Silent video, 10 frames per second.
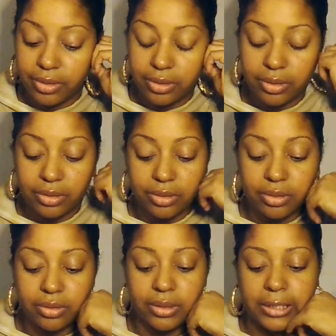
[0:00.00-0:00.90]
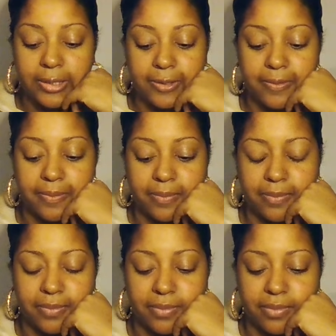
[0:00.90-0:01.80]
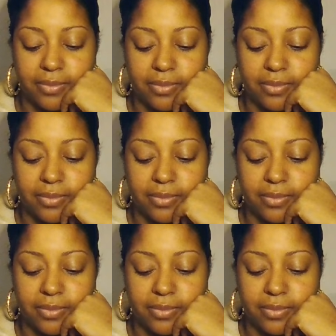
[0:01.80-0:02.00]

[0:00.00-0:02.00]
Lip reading: Nothing is said.